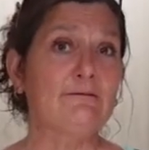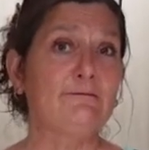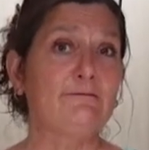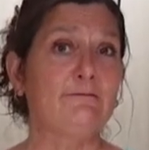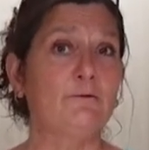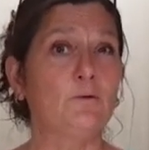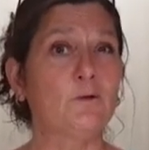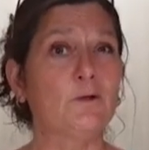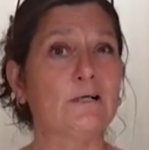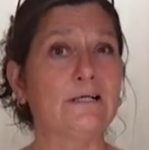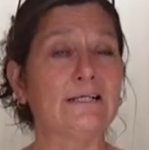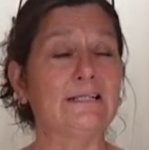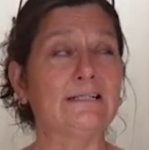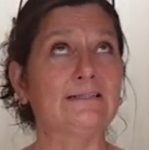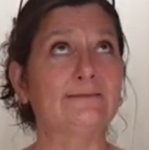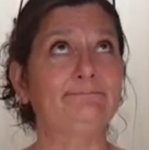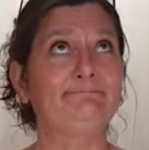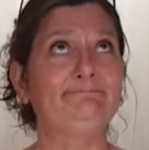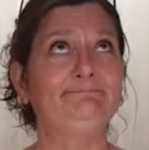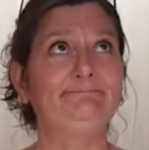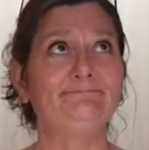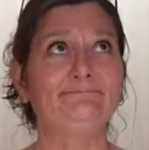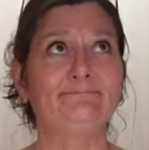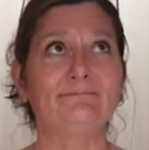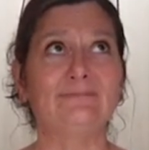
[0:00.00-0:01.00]
for,
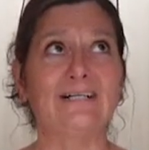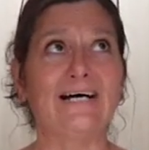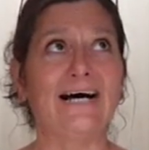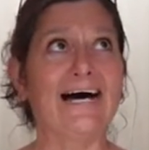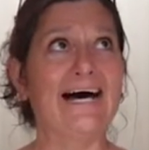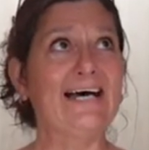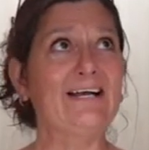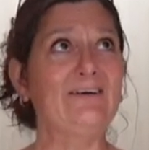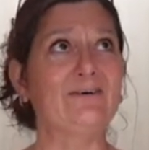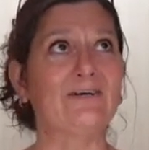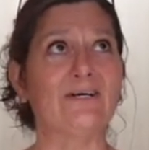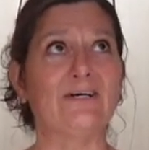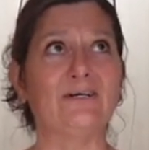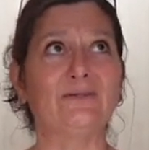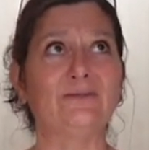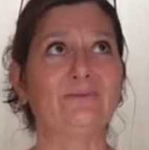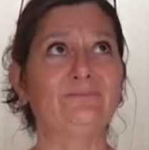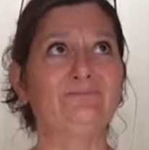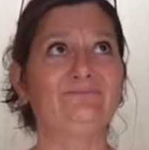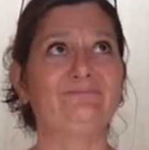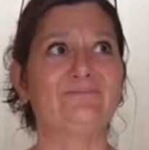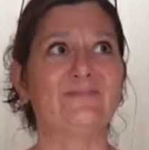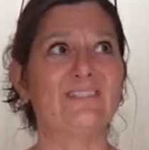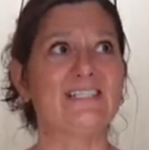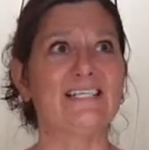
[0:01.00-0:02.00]
I don't
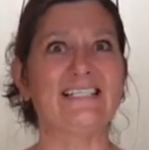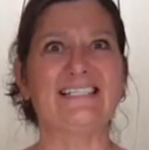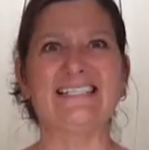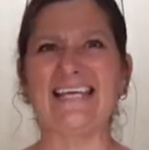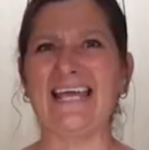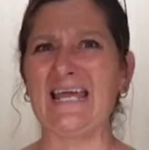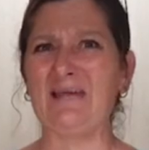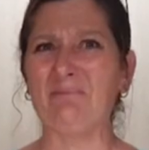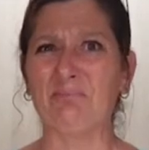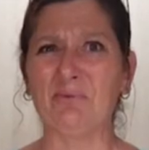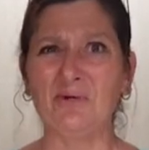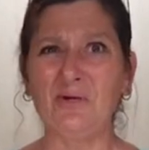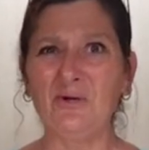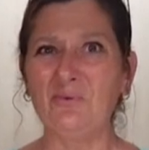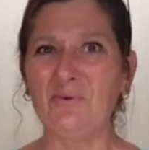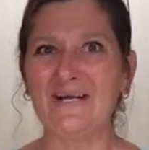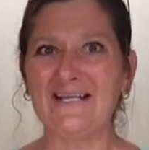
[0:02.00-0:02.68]
know, since April.